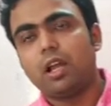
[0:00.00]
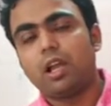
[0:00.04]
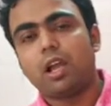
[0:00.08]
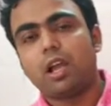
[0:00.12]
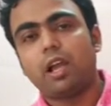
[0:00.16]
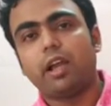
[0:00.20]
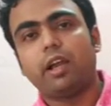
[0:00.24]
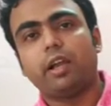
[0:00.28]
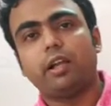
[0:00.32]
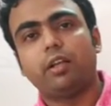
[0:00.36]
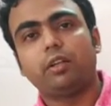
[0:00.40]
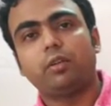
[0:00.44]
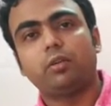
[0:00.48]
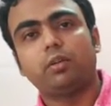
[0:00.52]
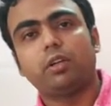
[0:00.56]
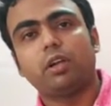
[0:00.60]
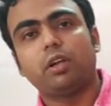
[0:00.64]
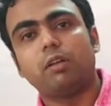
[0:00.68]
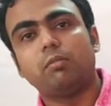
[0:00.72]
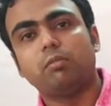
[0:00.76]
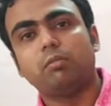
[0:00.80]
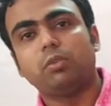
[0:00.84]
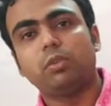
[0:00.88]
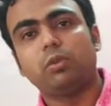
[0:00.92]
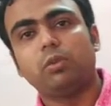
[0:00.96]
and we
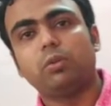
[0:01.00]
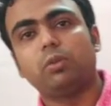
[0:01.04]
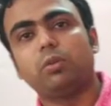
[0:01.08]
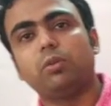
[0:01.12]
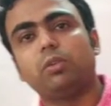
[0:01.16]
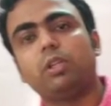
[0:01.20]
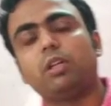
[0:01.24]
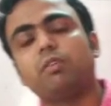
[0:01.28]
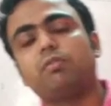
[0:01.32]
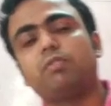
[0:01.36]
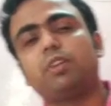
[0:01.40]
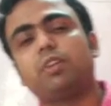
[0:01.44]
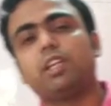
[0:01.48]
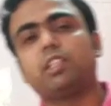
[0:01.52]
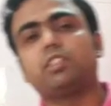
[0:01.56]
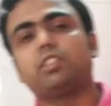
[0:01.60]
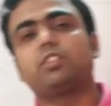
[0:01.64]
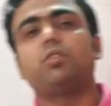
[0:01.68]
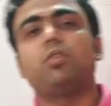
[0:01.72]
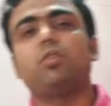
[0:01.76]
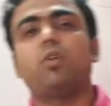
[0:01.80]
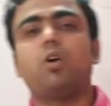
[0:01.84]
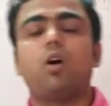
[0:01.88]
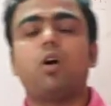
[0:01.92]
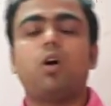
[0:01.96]
come to know the
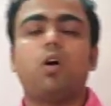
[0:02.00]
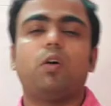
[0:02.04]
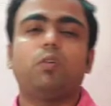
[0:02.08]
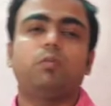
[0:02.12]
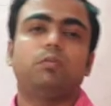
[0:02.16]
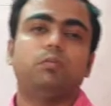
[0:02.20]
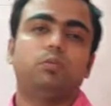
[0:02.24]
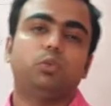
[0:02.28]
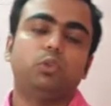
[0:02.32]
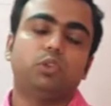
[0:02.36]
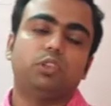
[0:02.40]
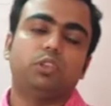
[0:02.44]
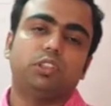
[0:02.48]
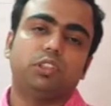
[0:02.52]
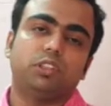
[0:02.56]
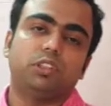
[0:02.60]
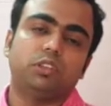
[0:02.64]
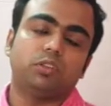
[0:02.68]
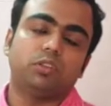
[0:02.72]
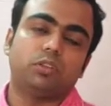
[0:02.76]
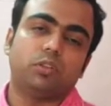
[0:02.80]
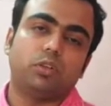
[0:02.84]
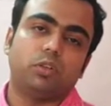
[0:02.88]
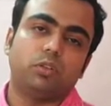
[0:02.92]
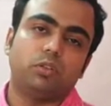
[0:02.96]
first law of
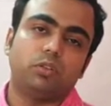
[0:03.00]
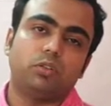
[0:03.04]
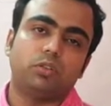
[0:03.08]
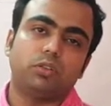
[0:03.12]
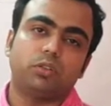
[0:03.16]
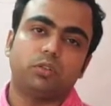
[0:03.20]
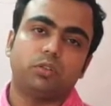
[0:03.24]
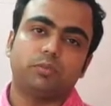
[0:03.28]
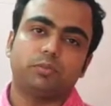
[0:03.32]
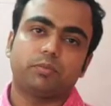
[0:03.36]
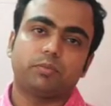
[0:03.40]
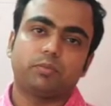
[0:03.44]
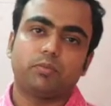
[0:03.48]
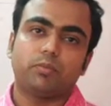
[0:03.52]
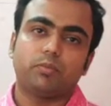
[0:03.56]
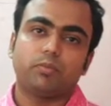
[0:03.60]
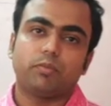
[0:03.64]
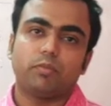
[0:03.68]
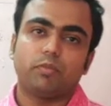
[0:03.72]
motions also.